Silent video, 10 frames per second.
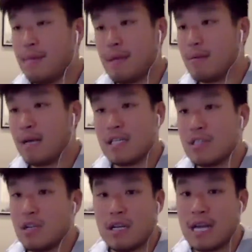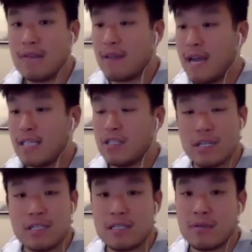I maybe I shouldn't have had
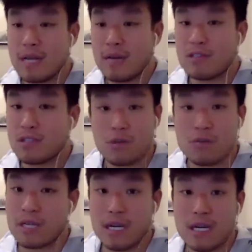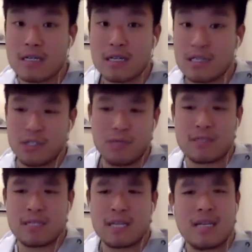Justin when I was so young because she
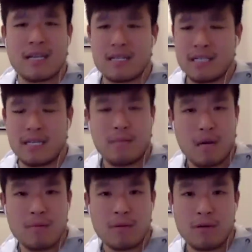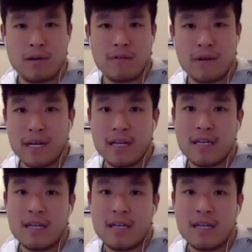was kind of like a teen mom or whatever, right?